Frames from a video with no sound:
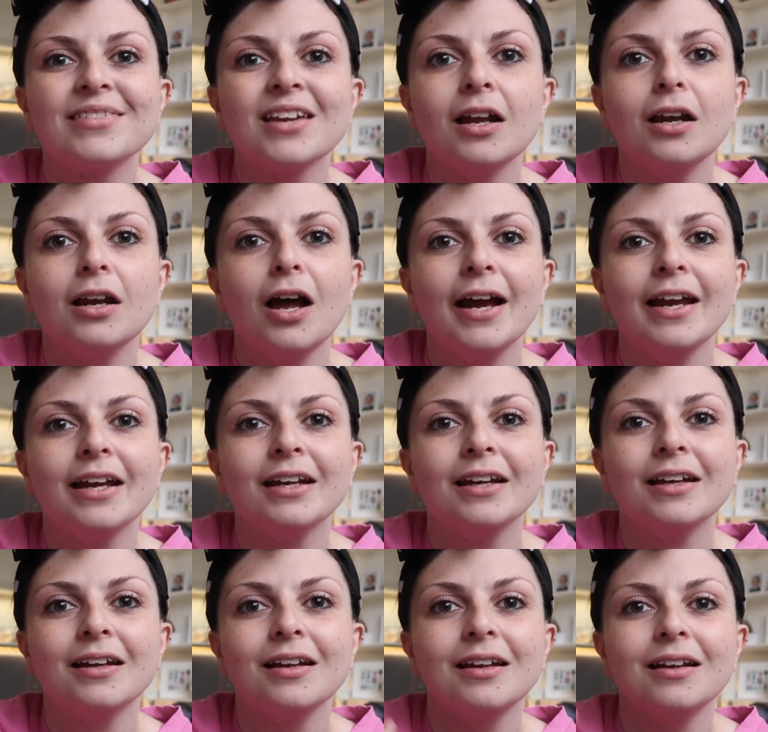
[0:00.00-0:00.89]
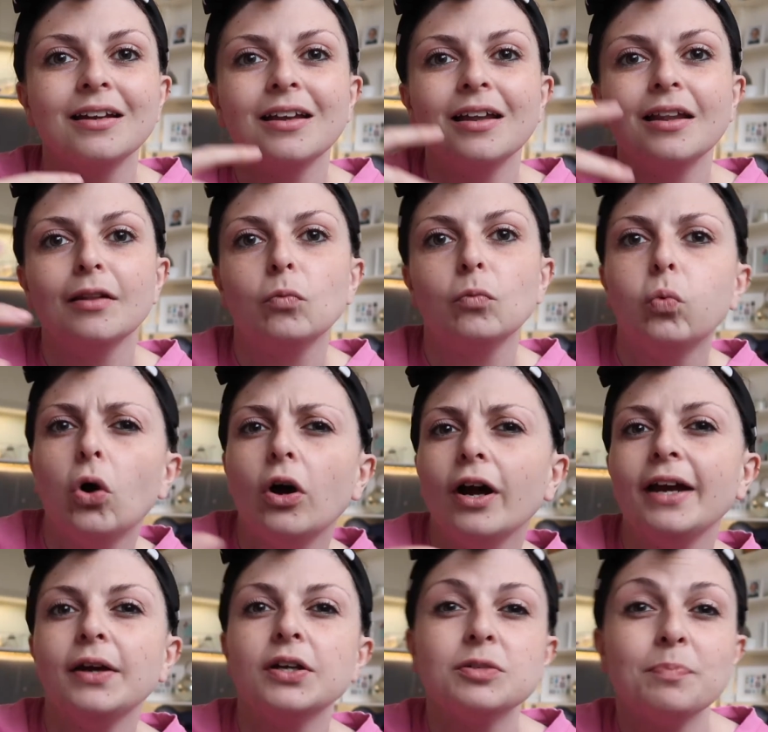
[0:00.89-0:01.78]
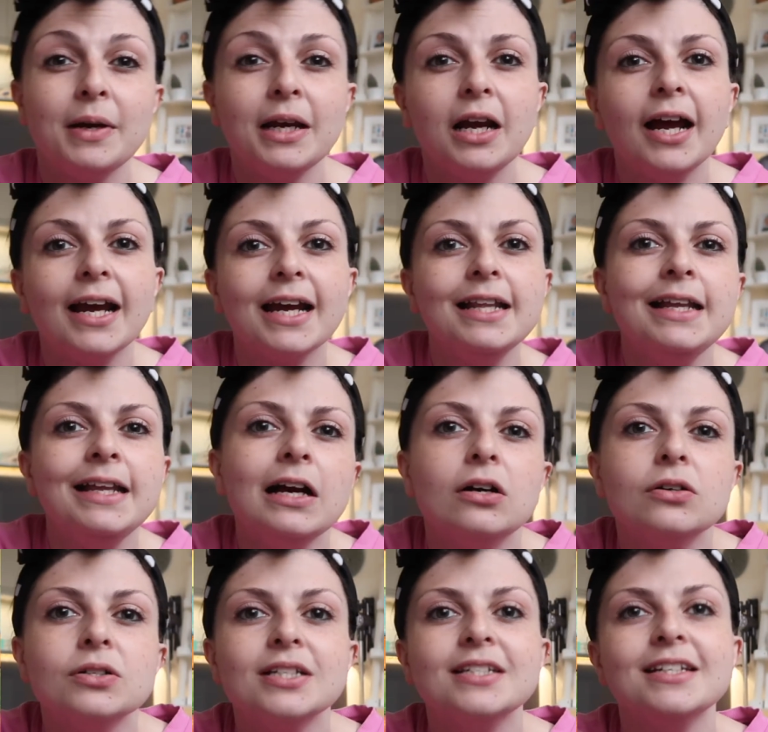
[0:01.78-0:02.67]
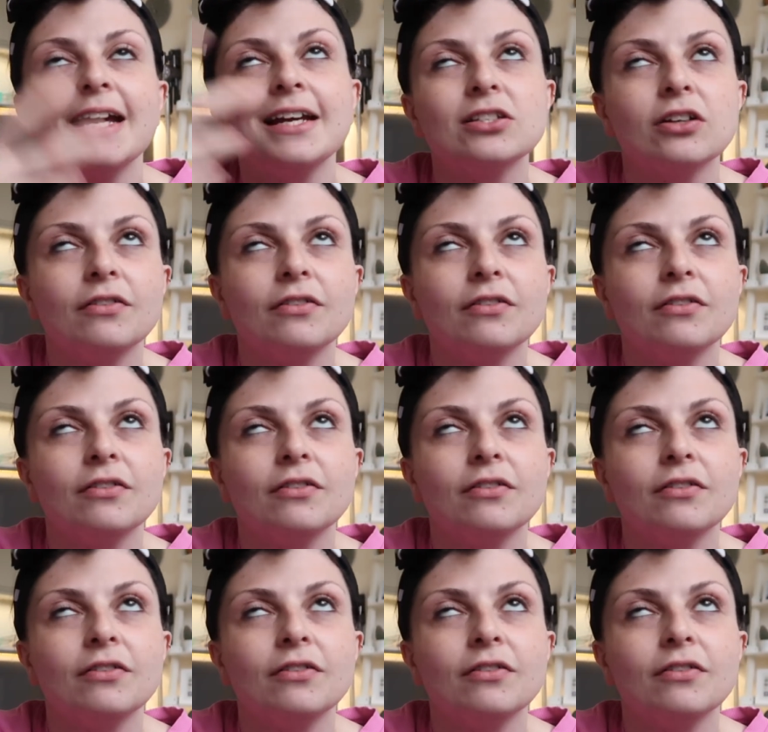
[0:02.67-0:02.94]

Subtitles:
like what it would be like in the olden days,